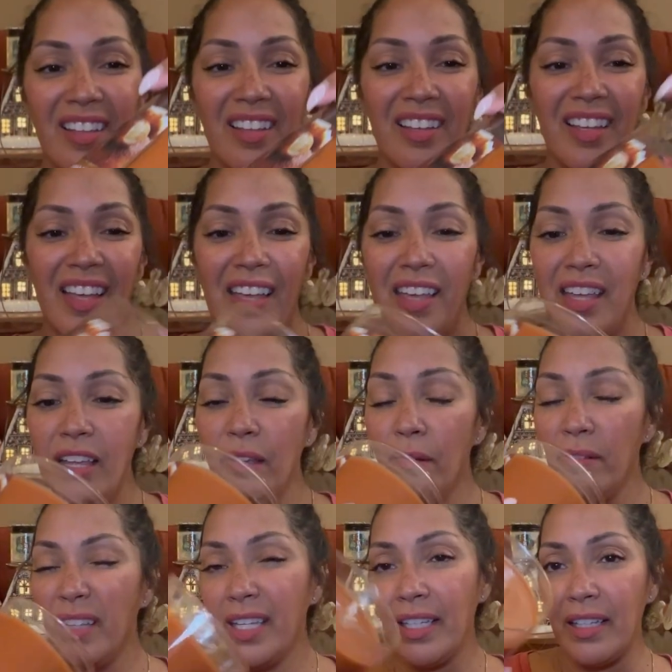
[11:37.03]
Okay,
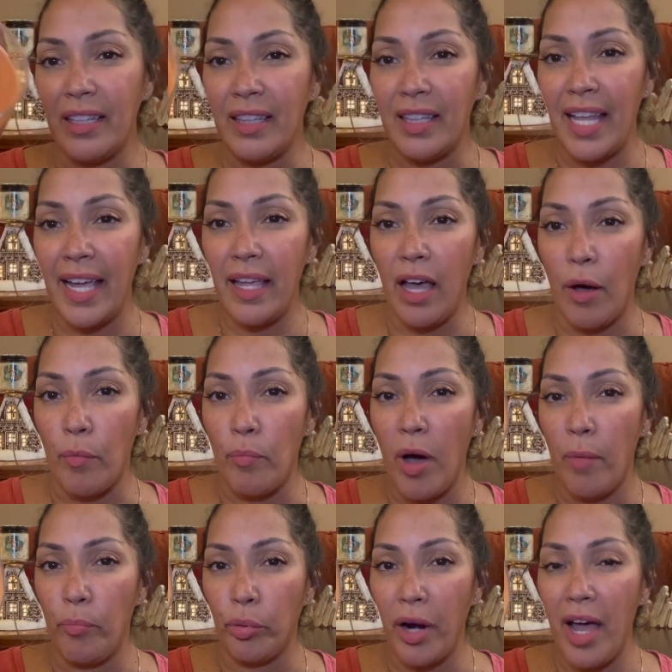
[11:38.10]
like a light,
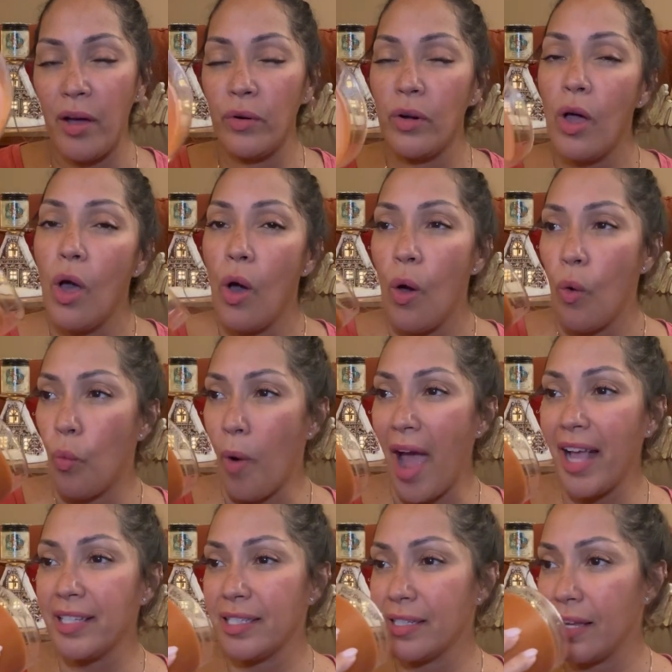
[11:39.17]
a brown
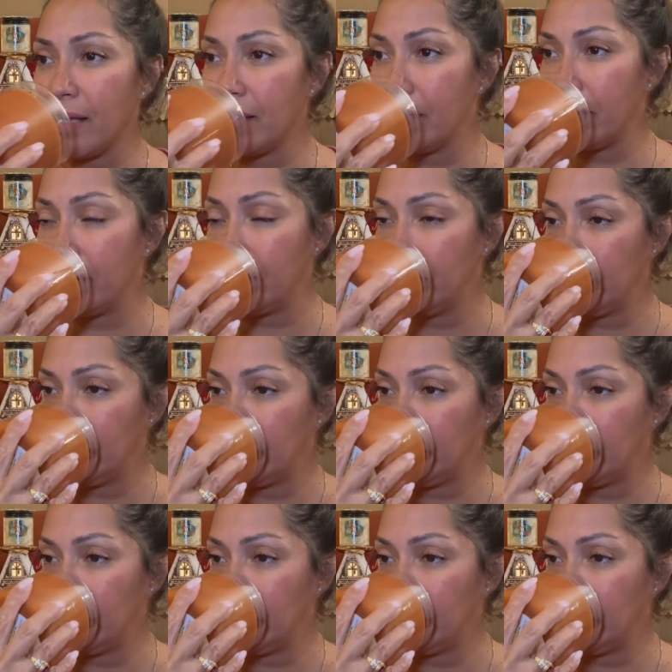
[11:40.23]
wax color.